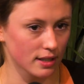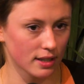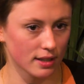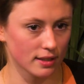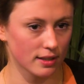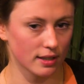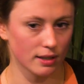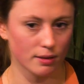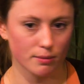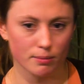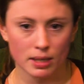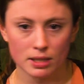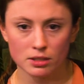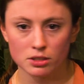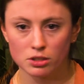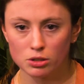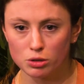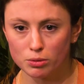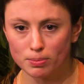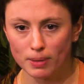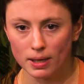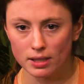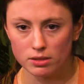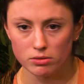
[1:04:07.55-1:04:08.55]
and they managed
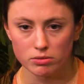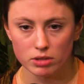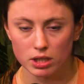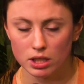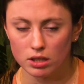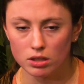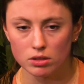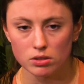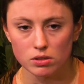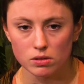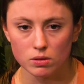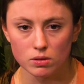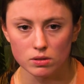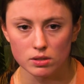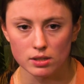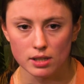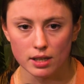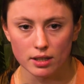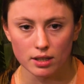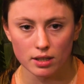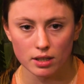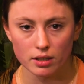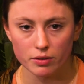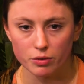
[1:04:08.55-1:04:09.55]
to pass ridiculous laws
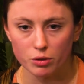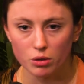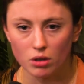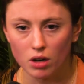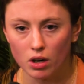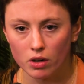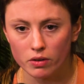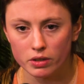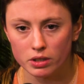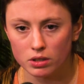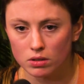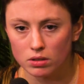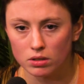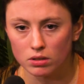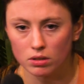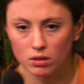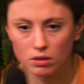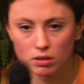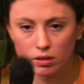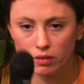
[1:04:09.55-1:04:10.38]
like if, corridor,